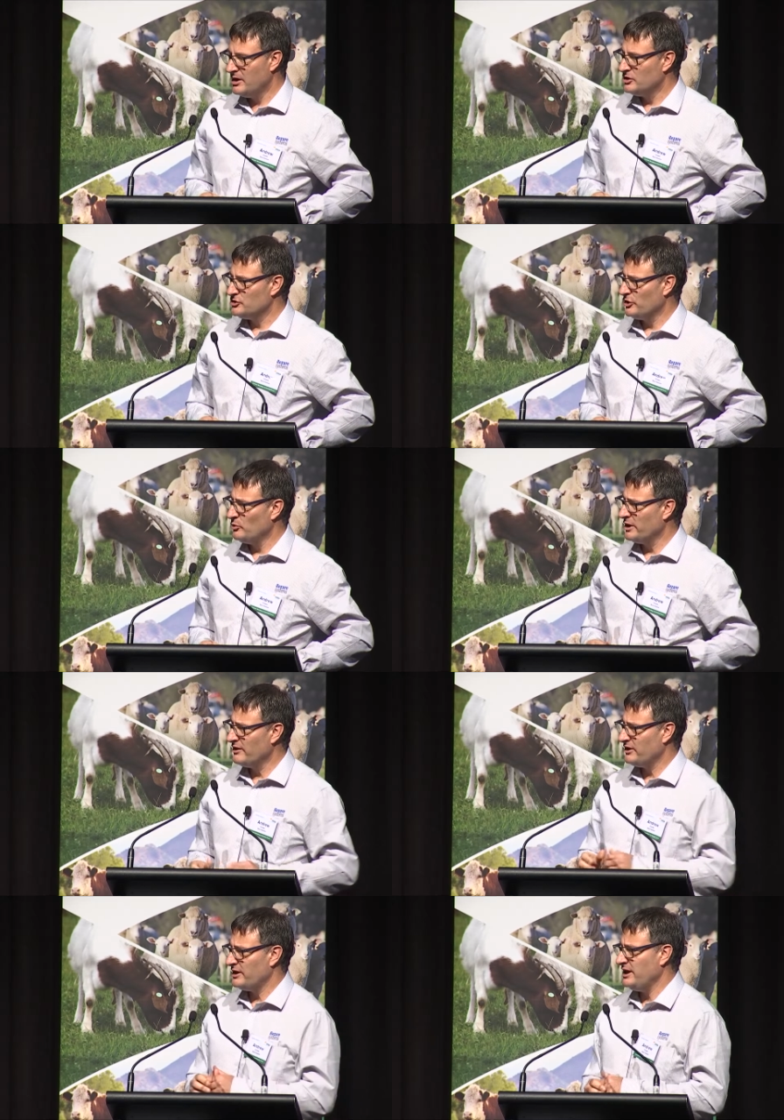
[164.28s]
So one
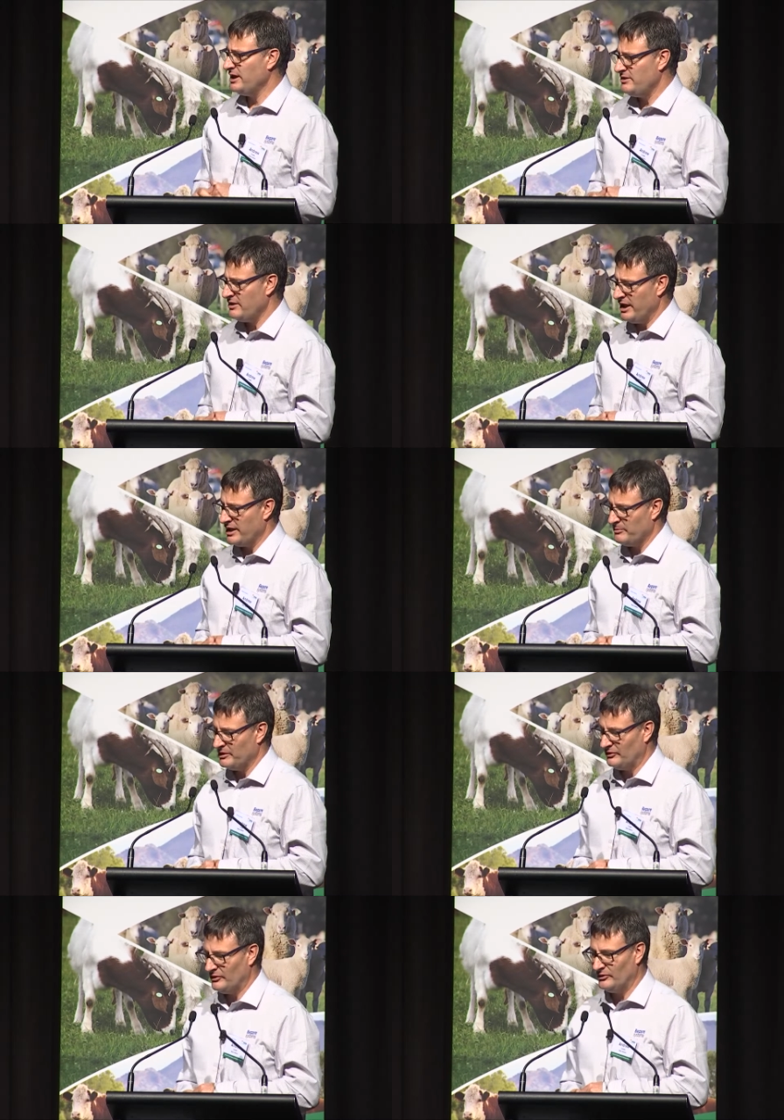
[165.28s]
of the key
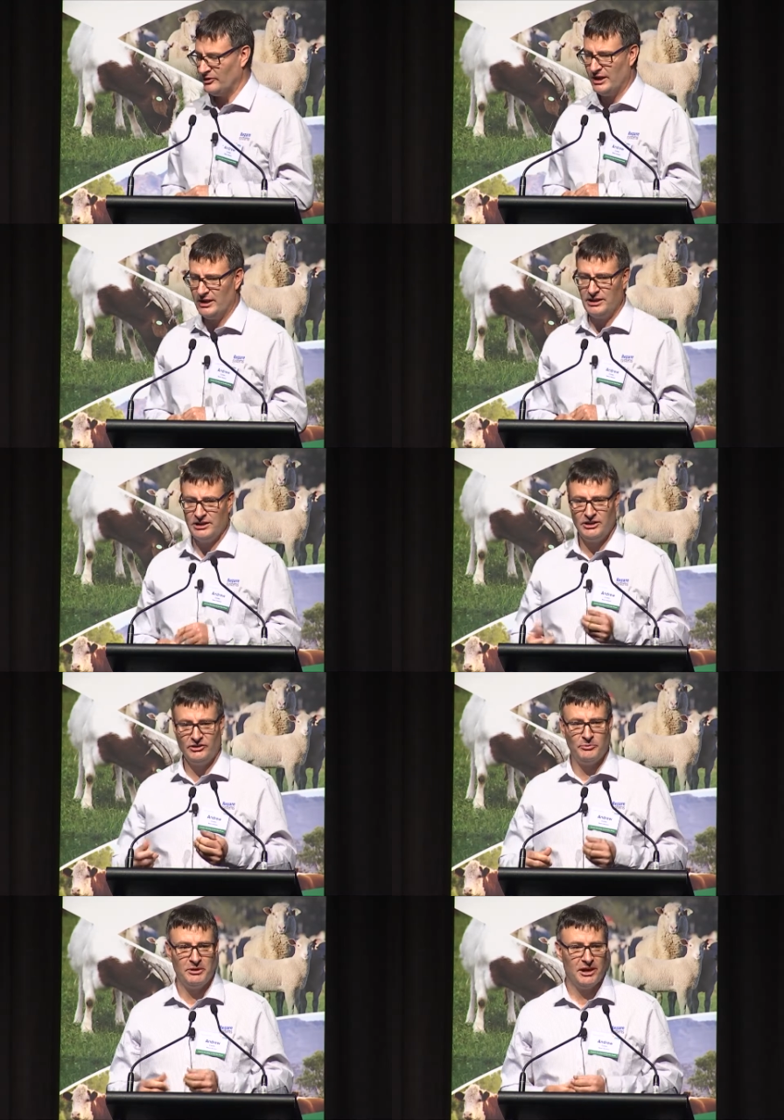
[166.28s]
elements is that it
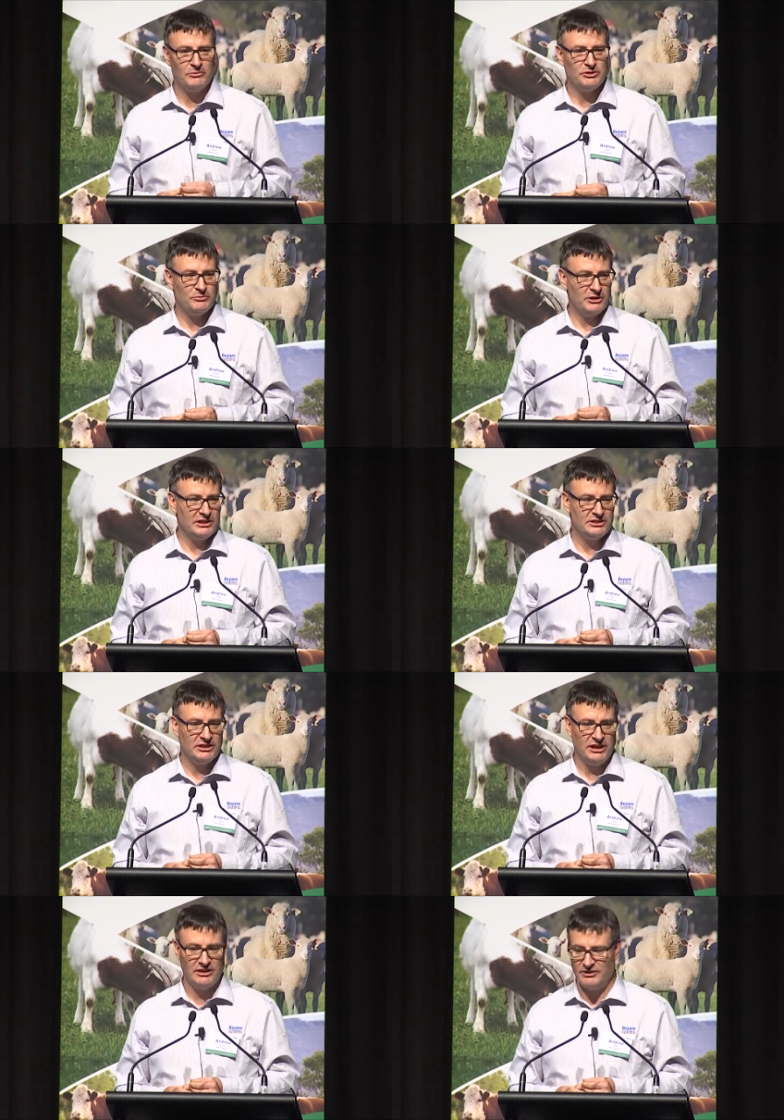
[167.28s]
needs to be able to bring
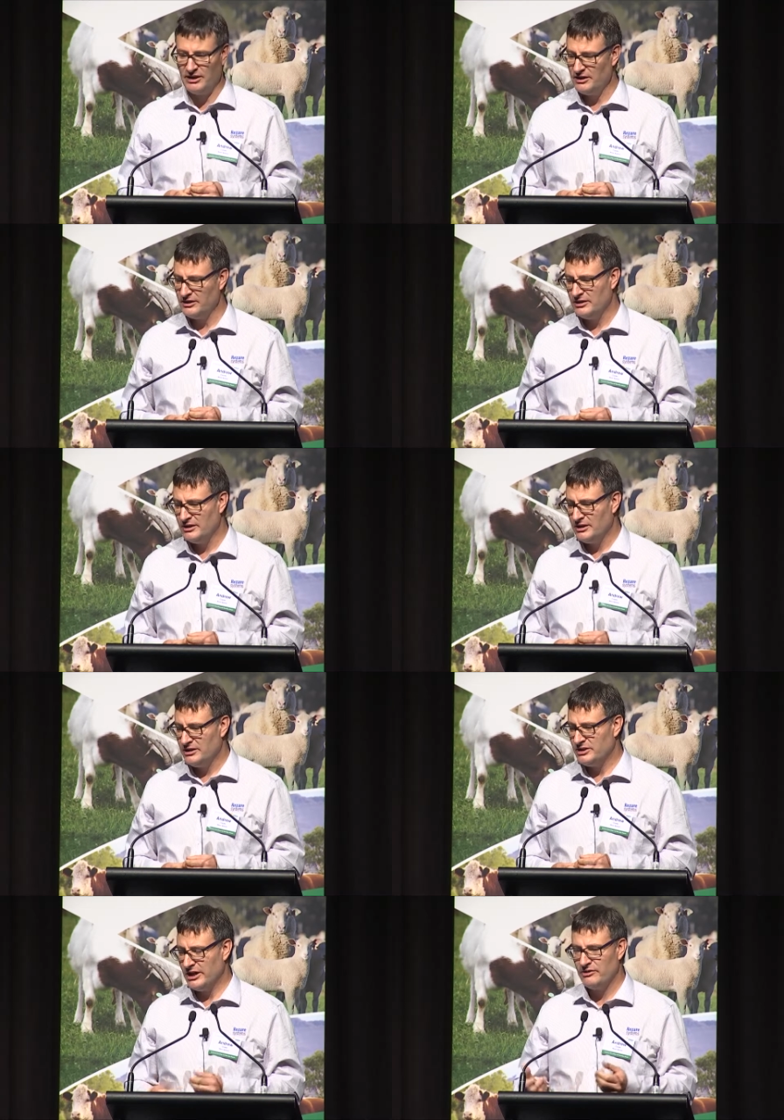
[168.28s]
together
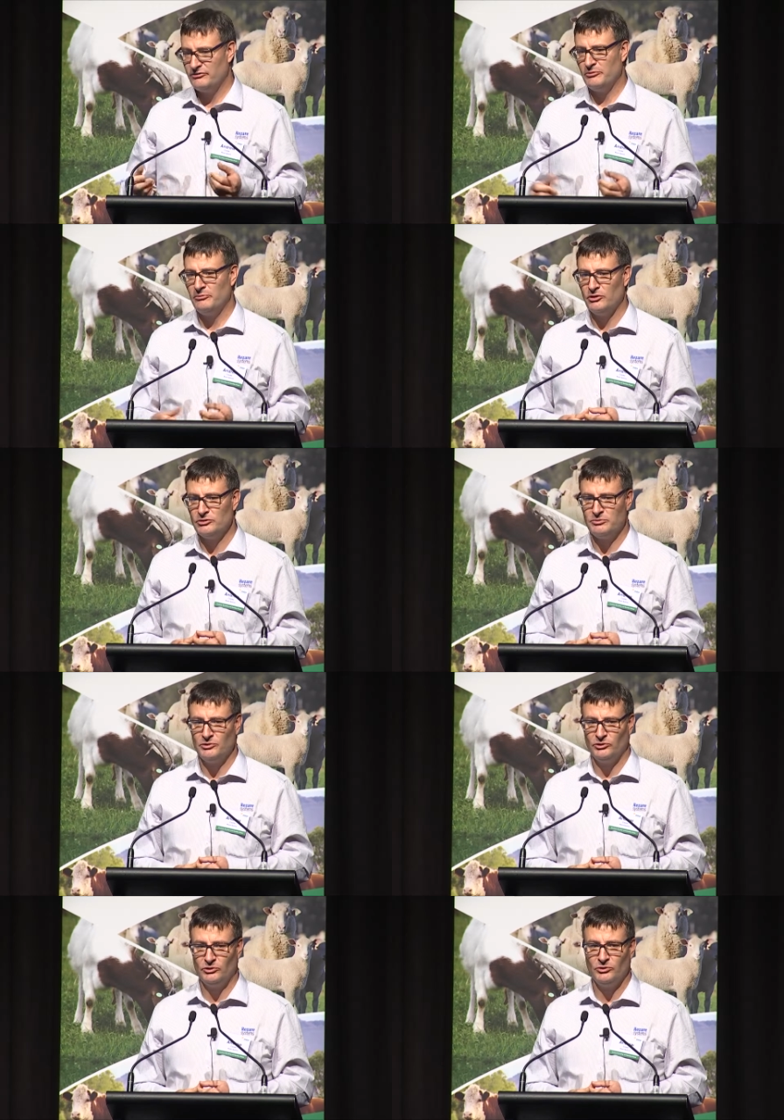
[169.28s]
data from
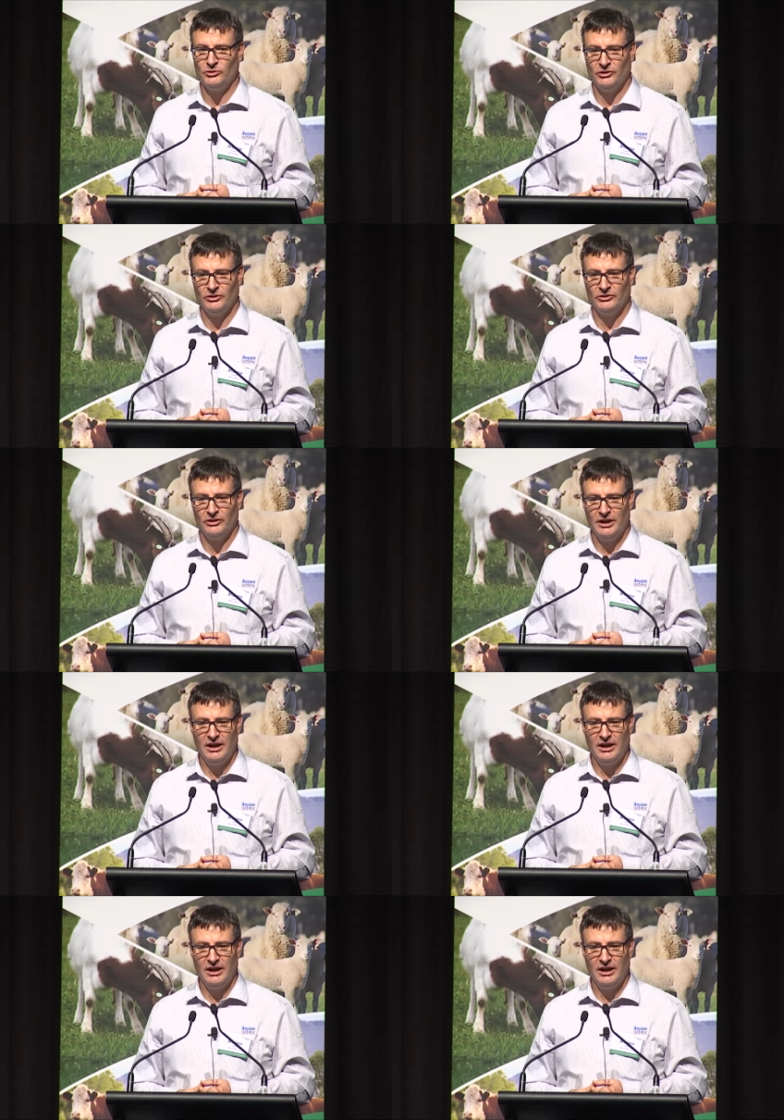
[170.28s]
multiple sources.